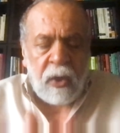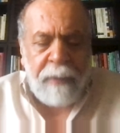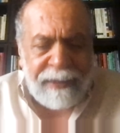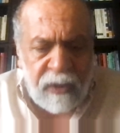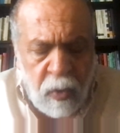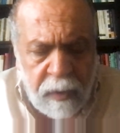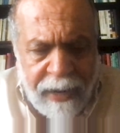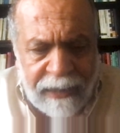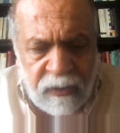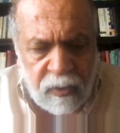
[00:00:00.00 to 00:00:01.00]
But going
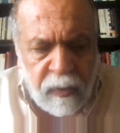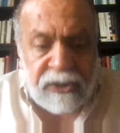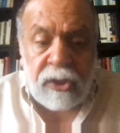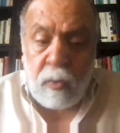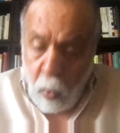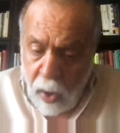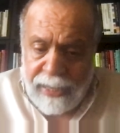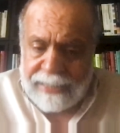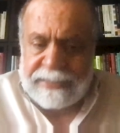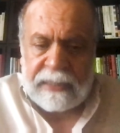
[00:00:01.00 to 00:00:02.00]
back to your question,
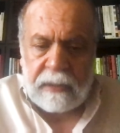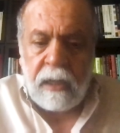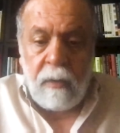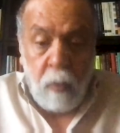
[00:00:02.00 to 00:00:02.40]
why is it?